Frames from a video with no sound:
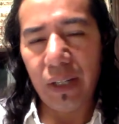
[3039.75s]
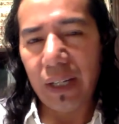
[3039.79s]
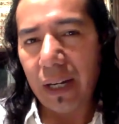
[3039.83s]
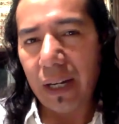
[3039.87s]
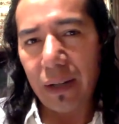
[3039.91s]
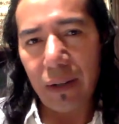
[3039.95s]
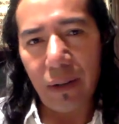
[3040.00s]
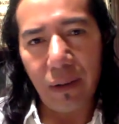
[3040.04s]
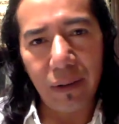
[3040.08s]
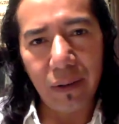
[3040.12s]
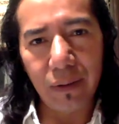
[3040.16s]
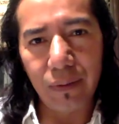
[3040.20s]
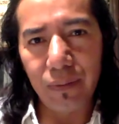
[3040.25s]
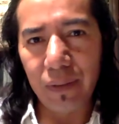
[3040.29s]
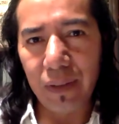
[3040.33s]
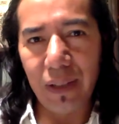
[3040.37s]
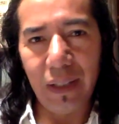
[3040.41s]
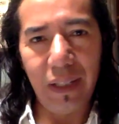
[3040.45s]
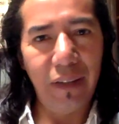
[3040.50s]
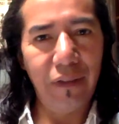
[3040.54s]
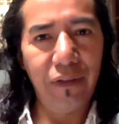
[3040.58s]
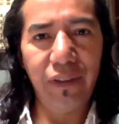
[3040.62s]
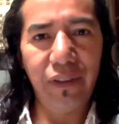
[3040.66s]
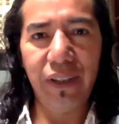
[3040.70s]
cannot
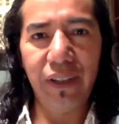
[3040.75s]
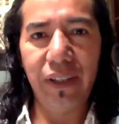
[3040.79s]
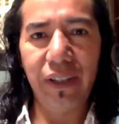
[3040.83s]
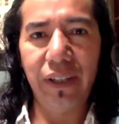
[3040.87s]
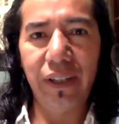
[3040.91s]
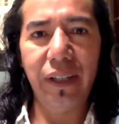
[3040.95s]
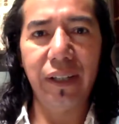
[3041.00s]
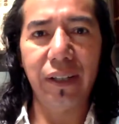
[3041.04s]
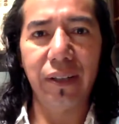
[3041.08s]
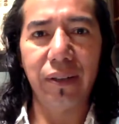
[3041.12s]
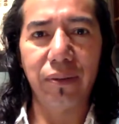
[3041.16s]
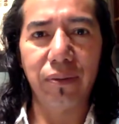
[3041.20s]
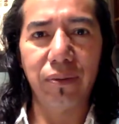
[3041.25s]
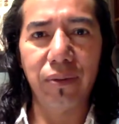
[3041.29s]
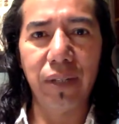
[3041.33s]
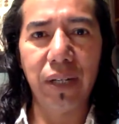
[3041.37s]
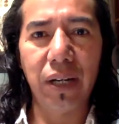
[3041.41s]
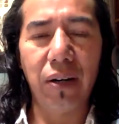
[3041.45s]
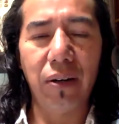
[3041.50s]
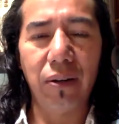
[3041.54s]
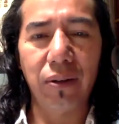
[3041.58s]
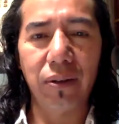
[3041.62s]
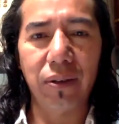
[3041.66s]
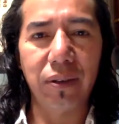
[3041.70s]
live here
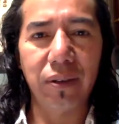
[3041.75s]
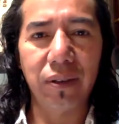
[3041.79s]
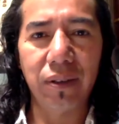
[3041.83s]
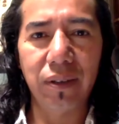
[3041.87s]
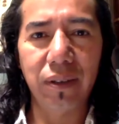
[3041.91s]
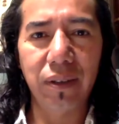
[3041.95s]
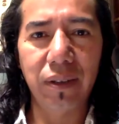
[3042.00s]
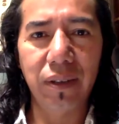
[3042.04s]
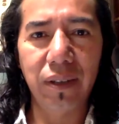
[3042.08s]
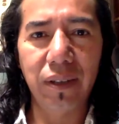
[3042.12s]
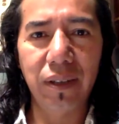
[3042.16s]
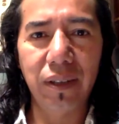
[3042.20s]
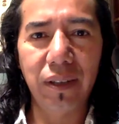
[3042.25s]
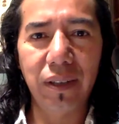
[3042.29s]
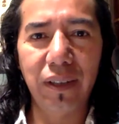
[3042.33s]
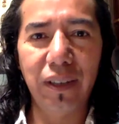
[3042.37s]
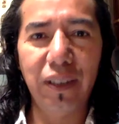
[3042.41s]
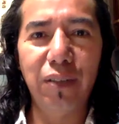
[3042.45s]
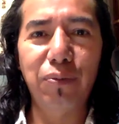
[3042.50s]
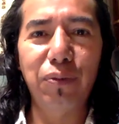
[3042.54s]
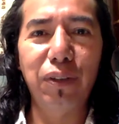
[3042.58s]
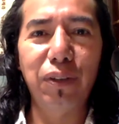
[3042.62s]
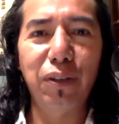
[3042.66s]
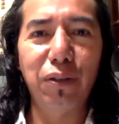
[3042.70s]
without
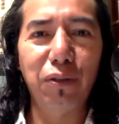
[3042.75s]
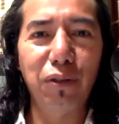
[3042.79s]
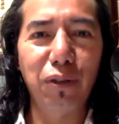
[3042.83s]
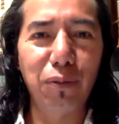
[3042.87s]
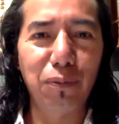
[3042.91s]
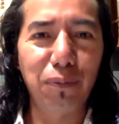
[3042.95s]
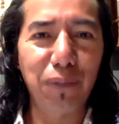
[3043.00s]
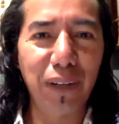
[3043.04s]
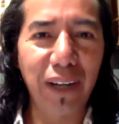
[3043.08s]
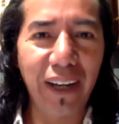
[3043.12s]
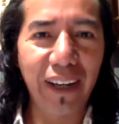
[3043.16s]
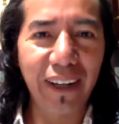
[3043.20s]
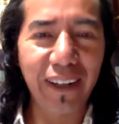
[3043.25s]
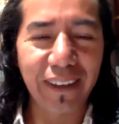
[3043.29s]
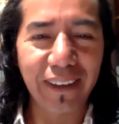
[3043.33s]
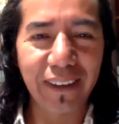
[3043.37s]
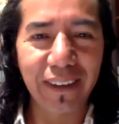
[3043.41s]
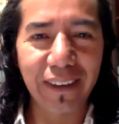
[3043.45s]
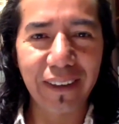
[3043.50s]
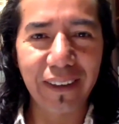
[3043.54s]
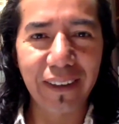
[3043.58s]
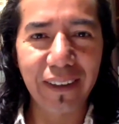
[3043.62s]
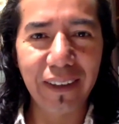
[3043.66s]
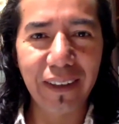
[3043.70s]
this beautiful planet,
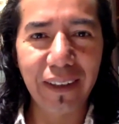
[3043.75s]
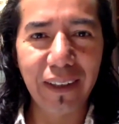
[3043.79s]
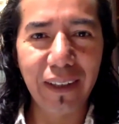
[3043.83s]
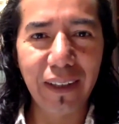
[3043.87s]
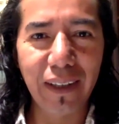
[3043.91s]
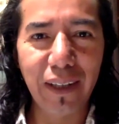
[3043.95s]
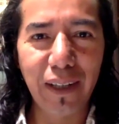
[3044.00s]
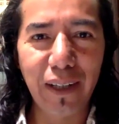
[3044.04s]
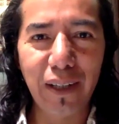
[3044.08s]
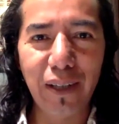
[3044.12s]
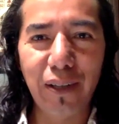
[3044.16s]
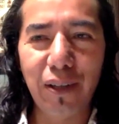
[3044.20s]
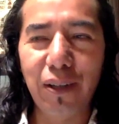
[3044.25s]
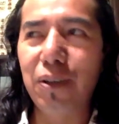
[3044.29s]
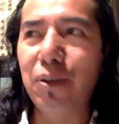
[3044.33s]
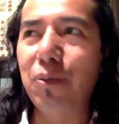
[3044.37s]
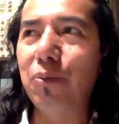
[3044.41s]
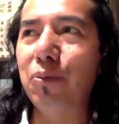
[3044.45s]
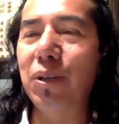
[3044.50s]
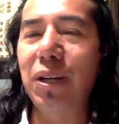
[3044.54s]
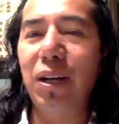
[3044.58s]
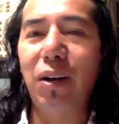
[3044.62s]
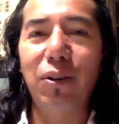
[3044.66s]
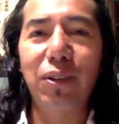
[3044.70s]

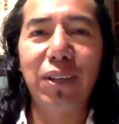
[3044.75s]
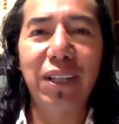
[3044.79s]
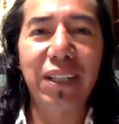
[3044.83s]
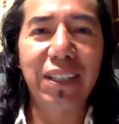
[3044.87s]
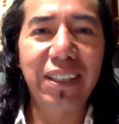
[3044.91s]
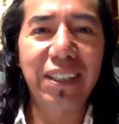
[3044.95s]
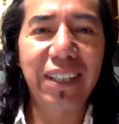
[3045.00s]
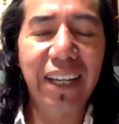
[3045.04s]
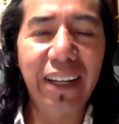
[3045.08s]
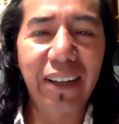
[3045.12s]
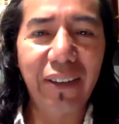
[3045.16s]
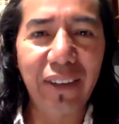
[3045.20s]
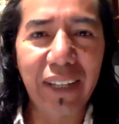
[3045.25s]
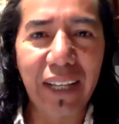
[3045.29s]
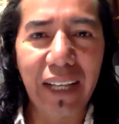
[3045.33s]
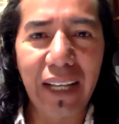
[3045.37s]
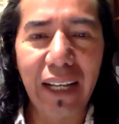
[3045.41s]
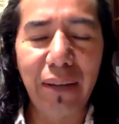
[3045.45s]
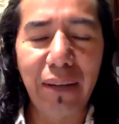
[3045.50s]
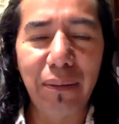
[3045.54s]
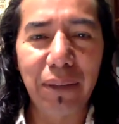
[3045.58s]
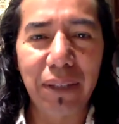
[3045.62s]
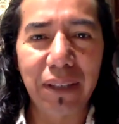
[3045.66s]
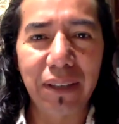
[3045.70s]
without the sacred
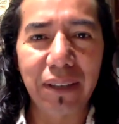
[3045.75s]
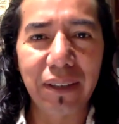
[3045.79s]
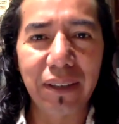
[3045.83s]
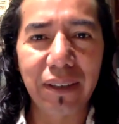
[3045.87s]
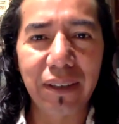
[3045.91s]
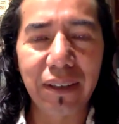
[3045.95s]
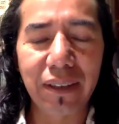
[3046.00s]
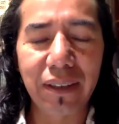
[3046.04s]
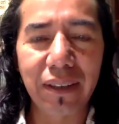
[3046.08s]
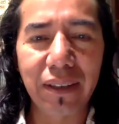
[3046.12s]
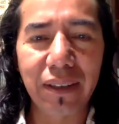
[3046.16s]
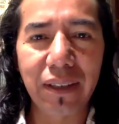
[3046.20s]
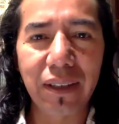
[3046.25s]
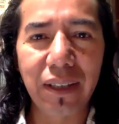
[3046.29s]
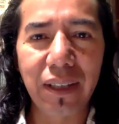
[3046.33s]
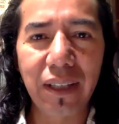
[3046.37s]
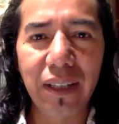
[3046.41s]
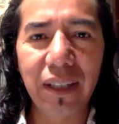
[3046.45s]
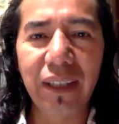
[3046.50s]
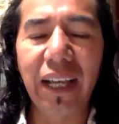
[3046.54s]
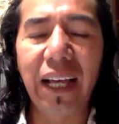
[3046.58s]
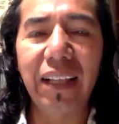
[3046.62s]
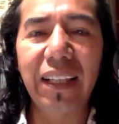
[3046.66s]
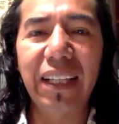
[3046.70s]
elements.
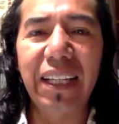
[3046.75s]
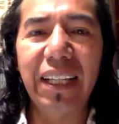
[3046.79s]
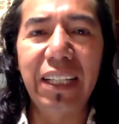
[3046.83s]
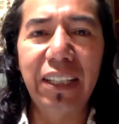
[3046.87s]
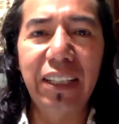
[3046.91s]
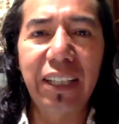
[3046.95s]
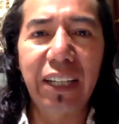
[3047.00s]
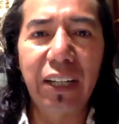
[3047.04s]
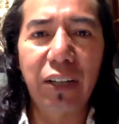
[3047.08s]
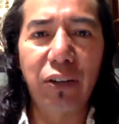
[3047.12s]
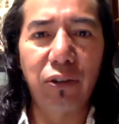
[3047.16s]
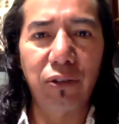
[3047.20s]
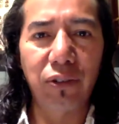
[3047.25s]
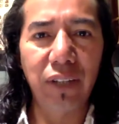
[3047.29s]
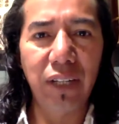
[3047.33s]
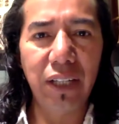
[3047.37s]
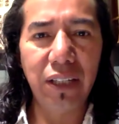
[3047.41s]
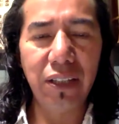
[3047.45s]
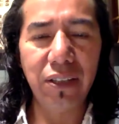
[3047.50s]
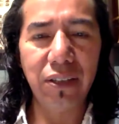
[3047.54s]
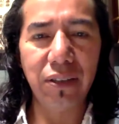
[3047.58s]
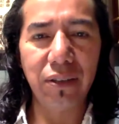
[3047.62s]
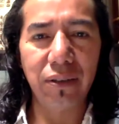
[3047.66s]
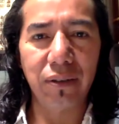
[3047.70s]
That
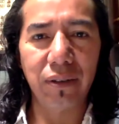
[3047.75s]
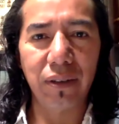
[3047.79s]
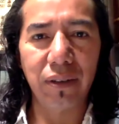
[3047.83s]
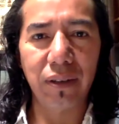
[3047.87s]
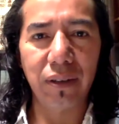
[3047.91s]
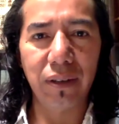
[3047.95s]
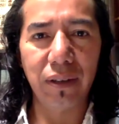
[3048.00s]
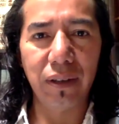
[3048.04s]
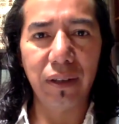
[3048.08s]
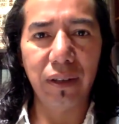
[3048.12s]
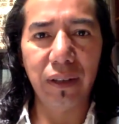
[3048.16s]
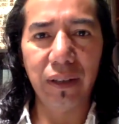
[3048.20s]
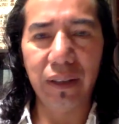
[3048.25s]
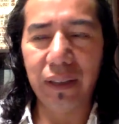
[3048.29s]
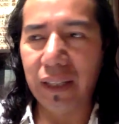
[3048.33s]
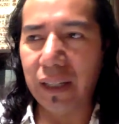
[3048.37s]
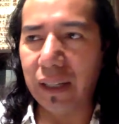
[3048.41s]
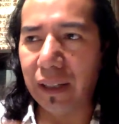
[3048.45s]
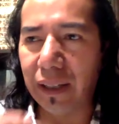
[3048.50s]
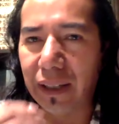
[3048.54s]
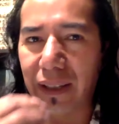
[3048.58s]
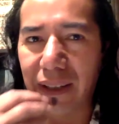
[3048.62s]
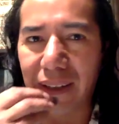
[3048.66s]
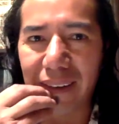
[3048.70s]
interconnection,
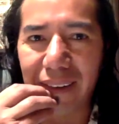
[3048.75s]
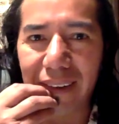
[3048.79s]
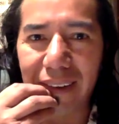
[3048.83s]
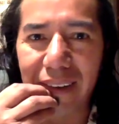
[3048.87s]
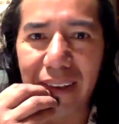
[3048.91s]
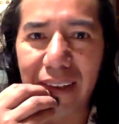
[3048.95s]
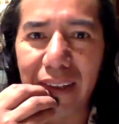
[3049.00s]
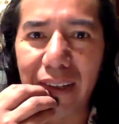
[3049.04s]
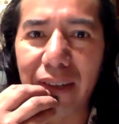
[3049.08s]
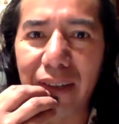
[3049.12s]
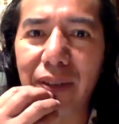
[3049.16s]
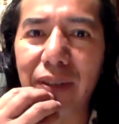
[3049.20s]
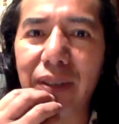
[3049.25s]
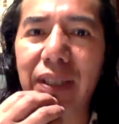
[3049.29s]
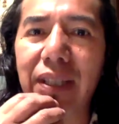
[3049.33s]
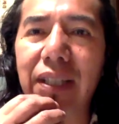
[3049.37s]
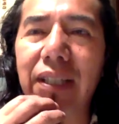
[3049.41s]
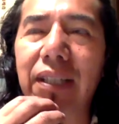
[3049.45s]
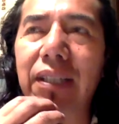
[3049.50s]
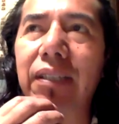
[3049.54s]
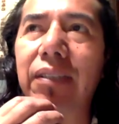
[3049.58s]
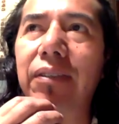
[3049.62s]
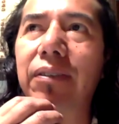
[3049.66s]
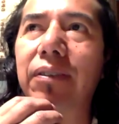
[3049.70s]
the you know,
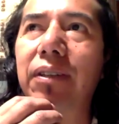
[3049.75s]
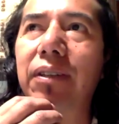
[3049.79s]
the